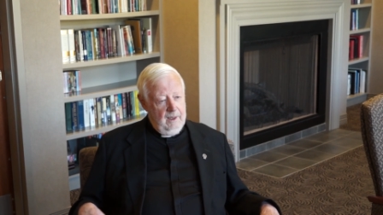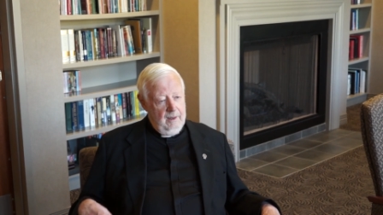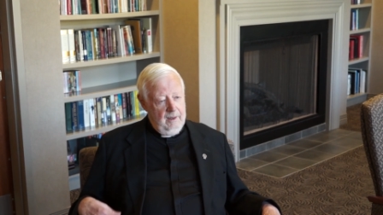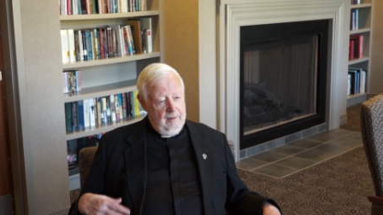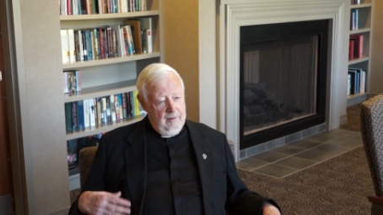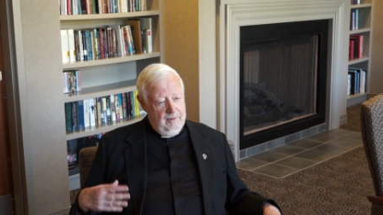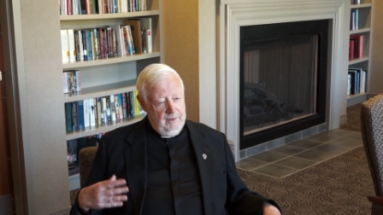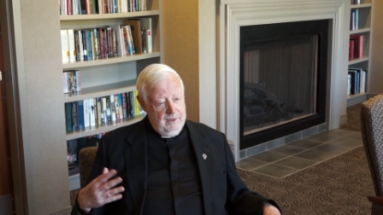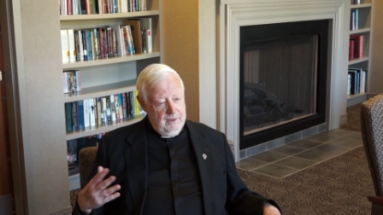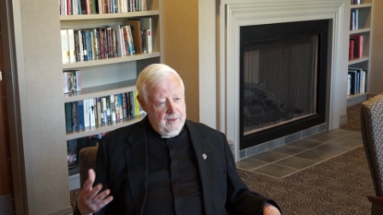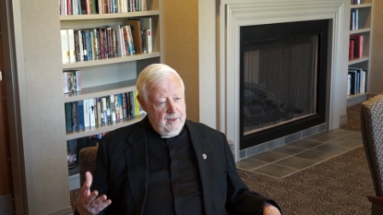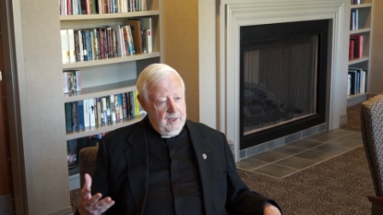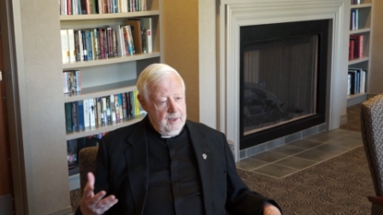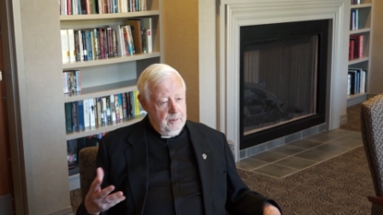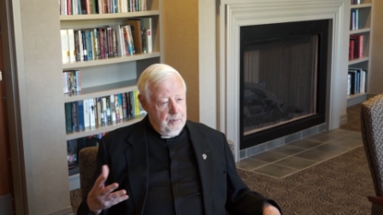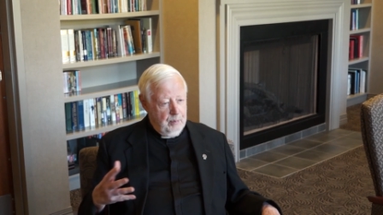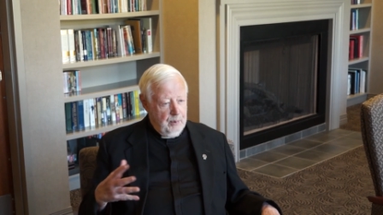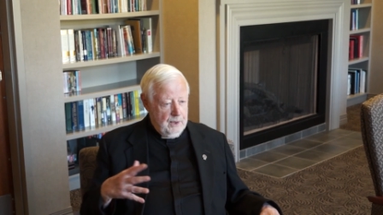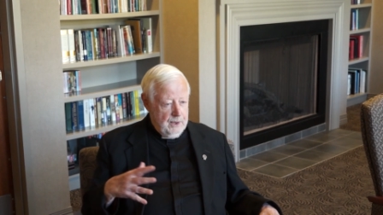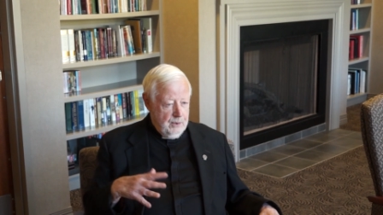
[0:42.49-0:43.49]

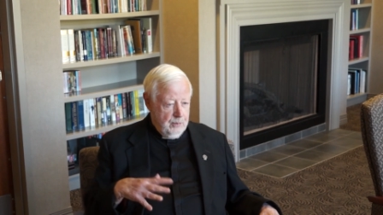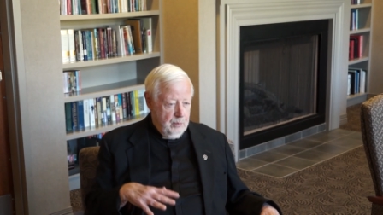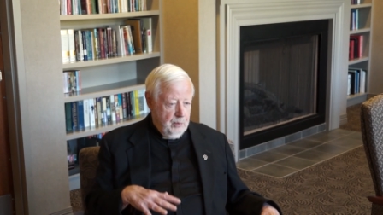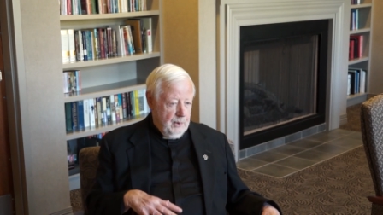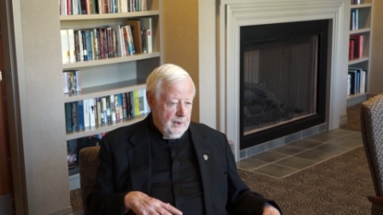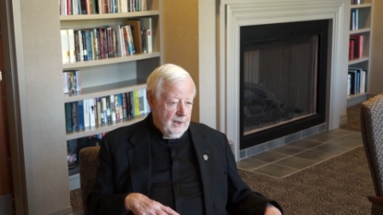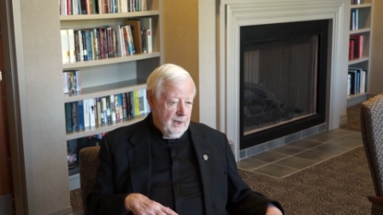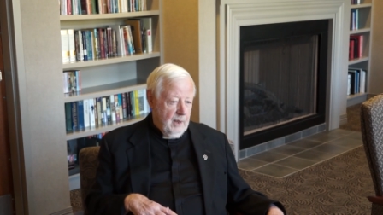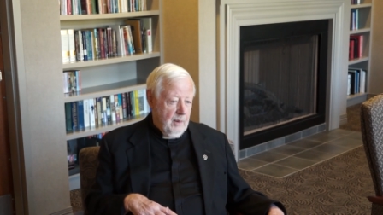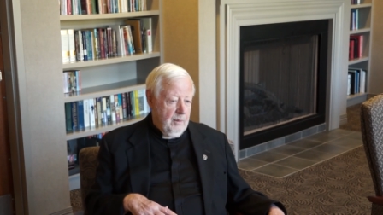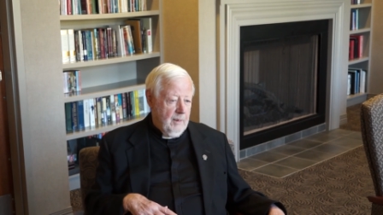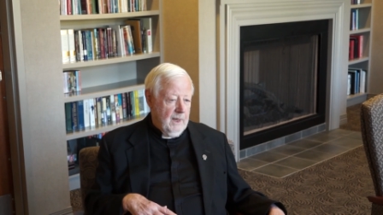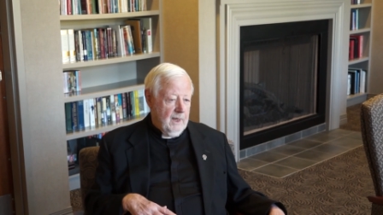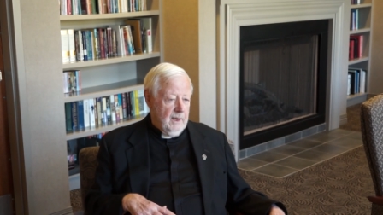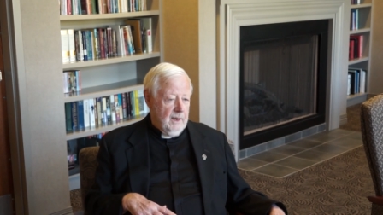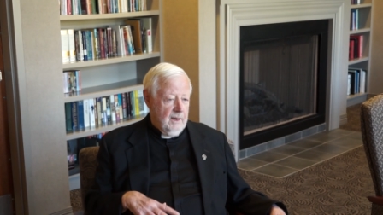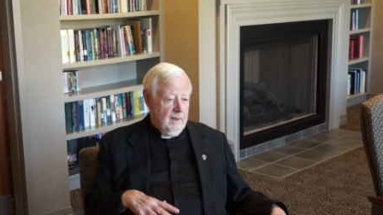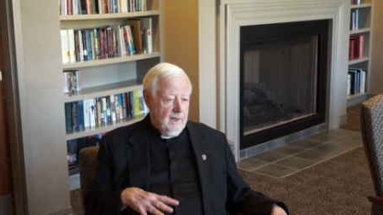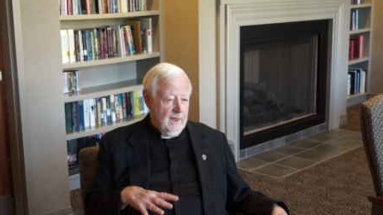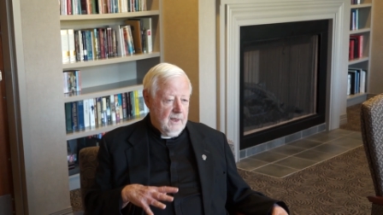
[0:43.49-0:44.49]
visiting priests would come
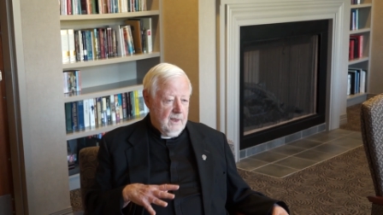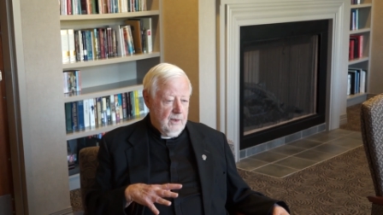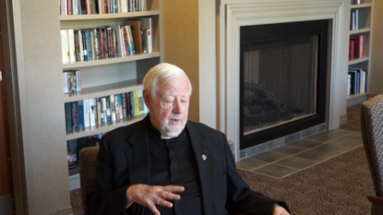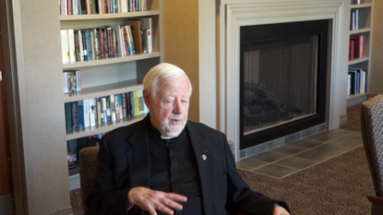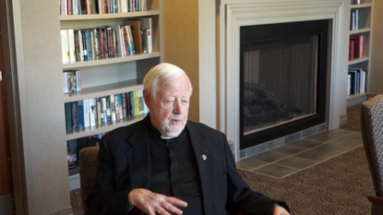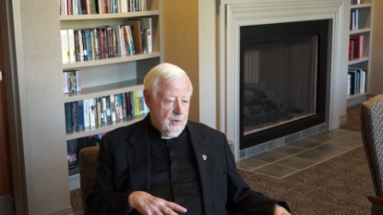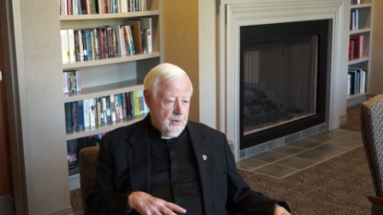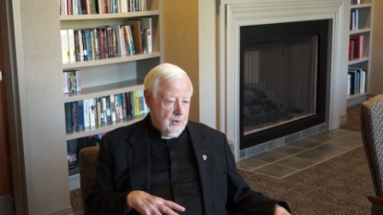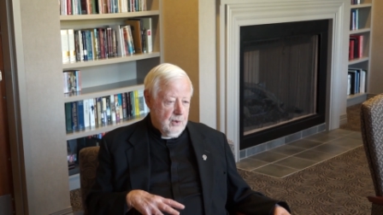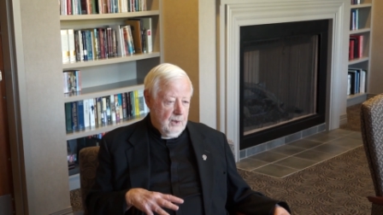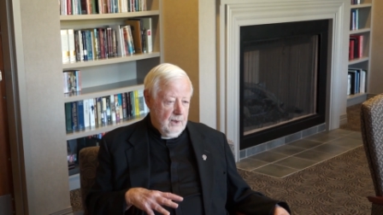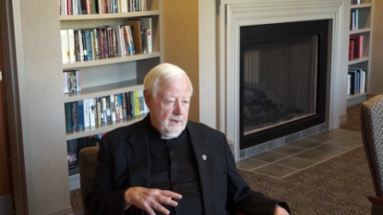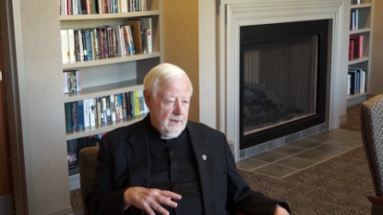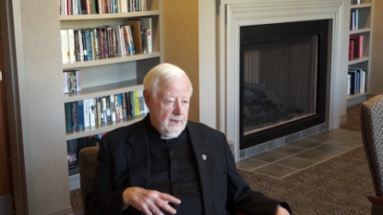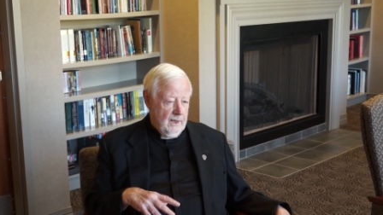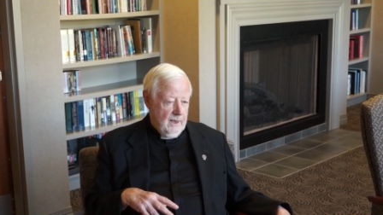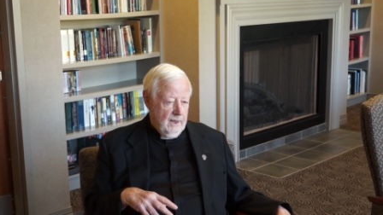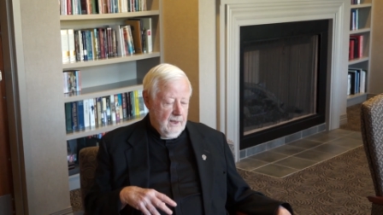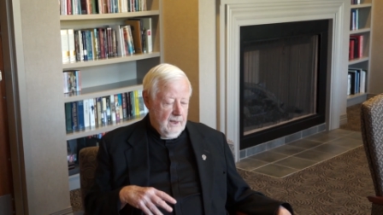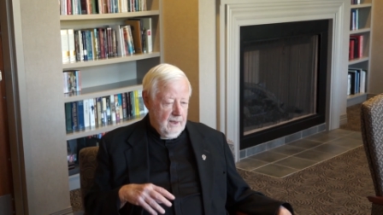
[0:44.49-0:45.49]
in, and they'd
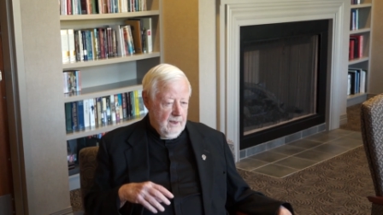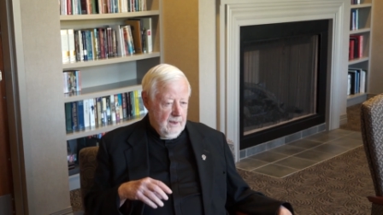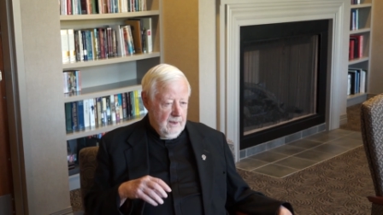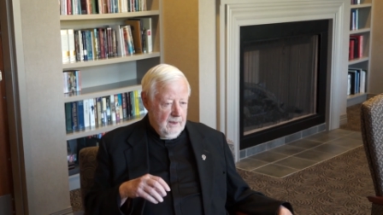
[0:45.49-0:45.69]
usually